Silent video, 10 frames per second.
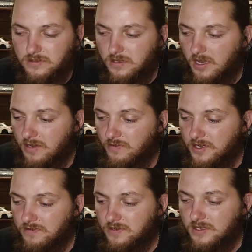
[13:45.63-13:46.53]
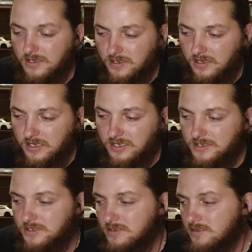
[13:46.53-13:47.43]
whatever it
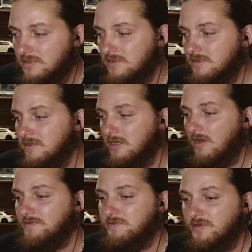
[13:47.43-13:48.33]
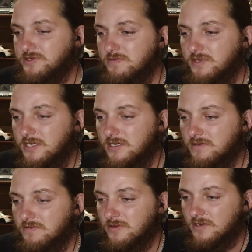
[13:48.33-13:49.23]
is, I'm supposed to be here
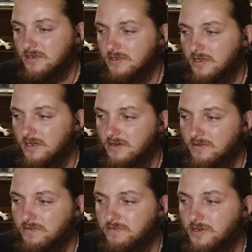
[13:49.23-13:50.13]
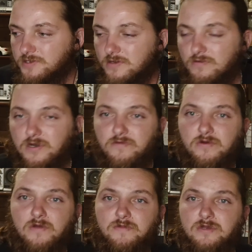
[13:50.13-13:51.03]
for, or
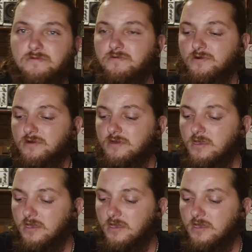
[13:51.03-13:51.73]
whatever I'm here for,